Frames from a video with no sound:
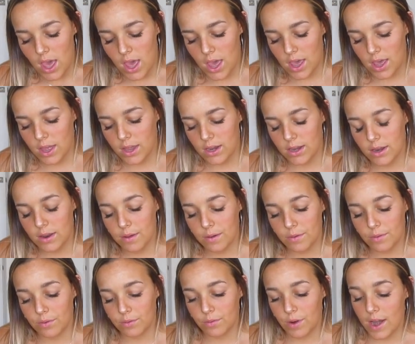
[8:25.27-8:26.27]
And
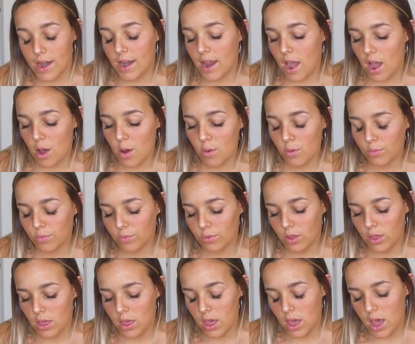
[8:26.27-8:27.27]
right now,
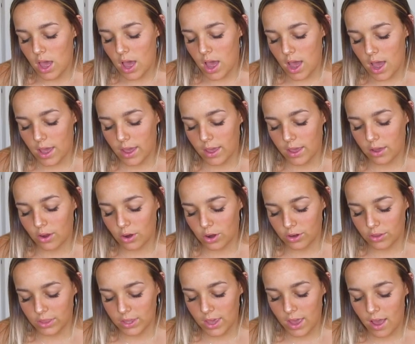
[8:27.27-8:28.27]
I
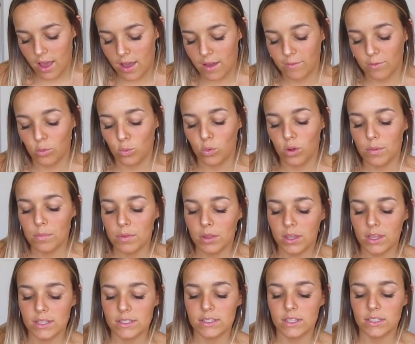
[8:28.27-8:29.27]
currently have
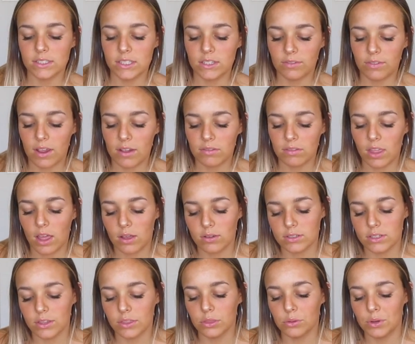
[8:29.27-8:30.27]

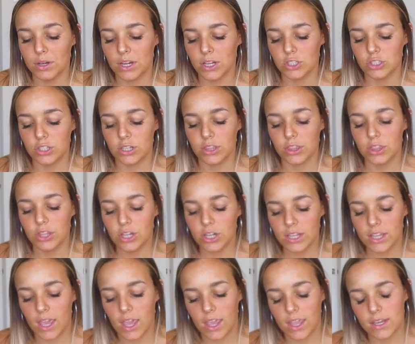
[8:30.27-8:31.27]

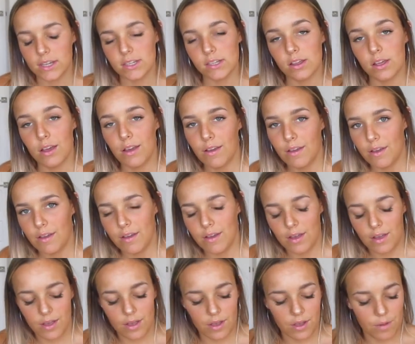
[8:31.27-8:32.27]
1,065,338
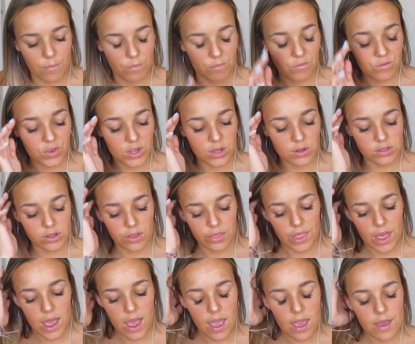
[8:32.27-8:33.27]
views on
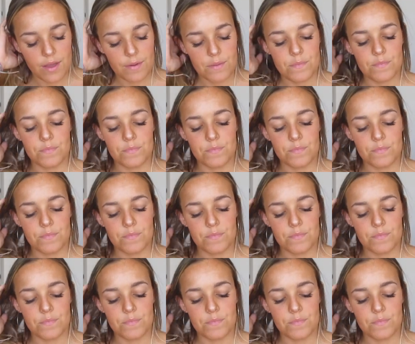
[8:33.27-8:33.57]
that.